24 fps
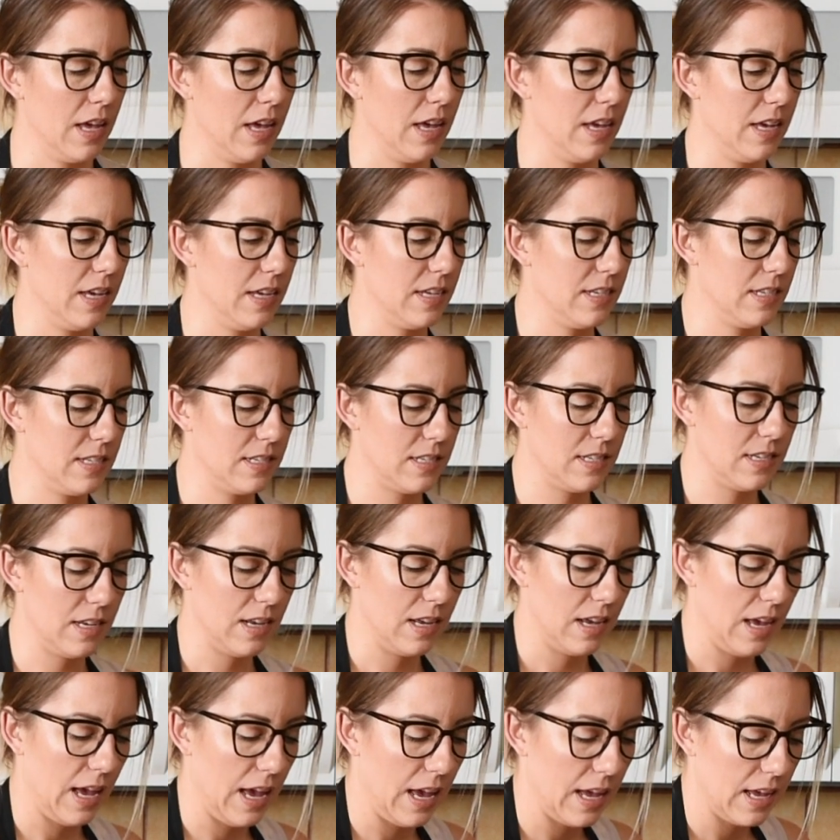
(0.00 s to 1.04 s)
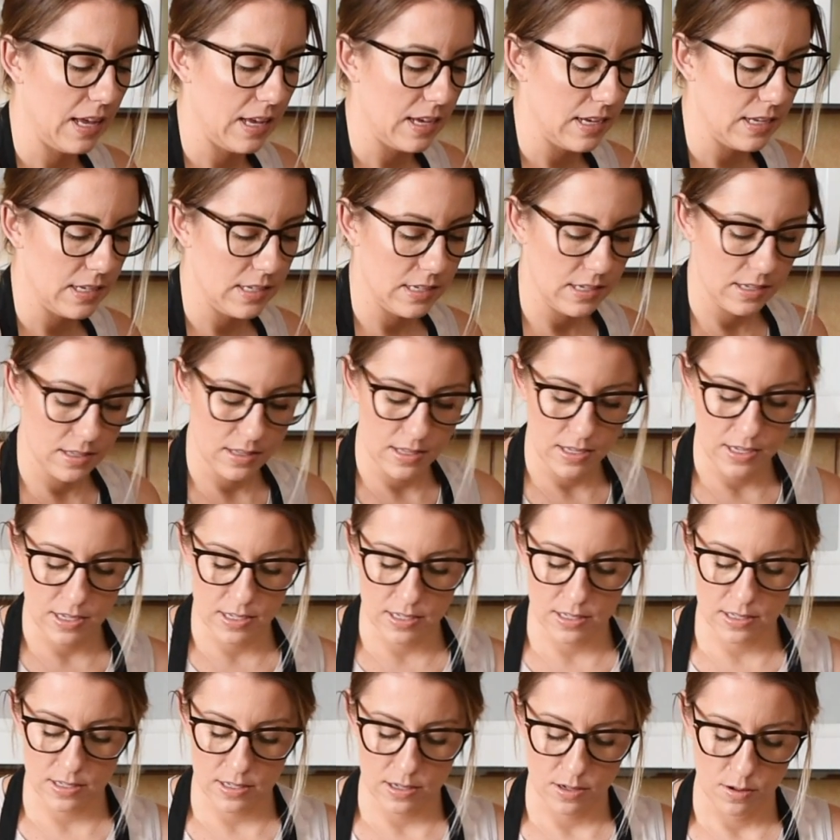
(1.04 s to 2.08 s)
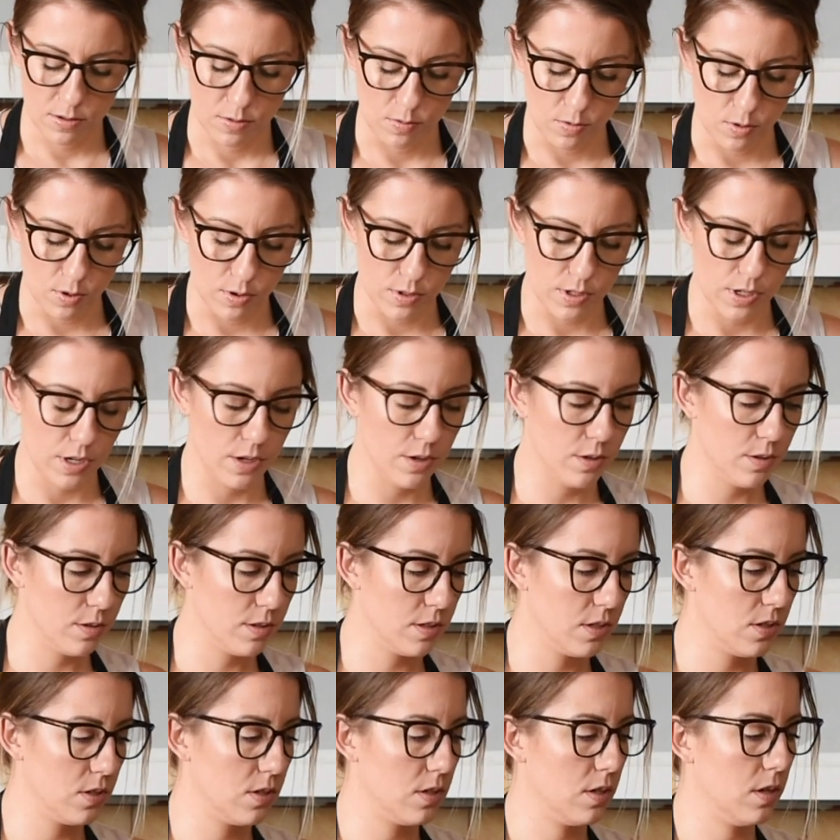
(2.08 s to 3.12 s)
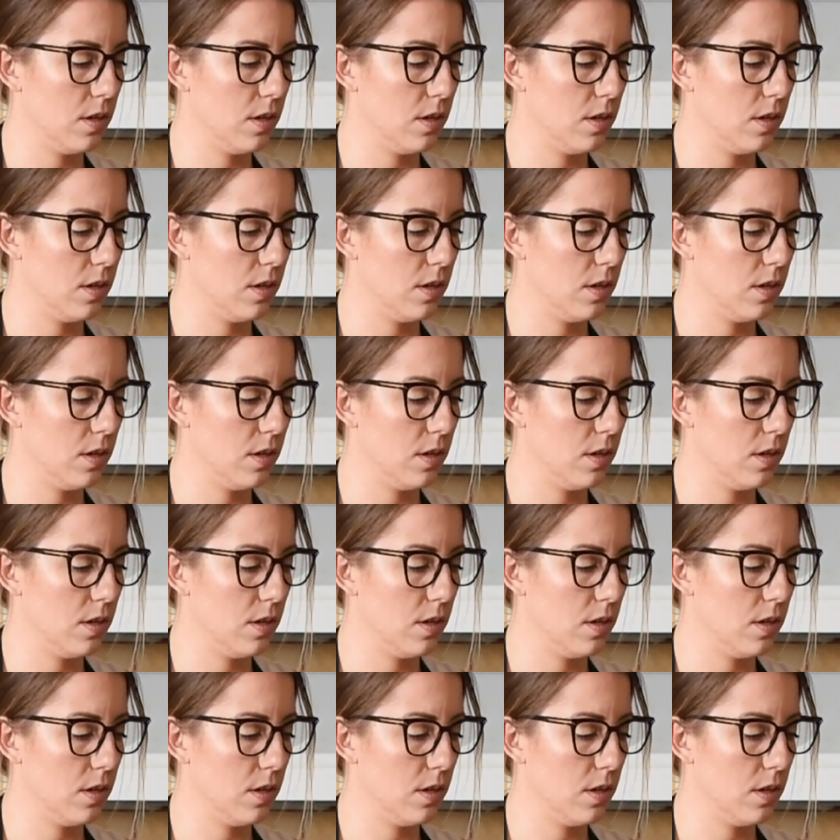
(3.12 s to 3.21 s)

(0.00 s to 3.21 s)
is add these rolled oats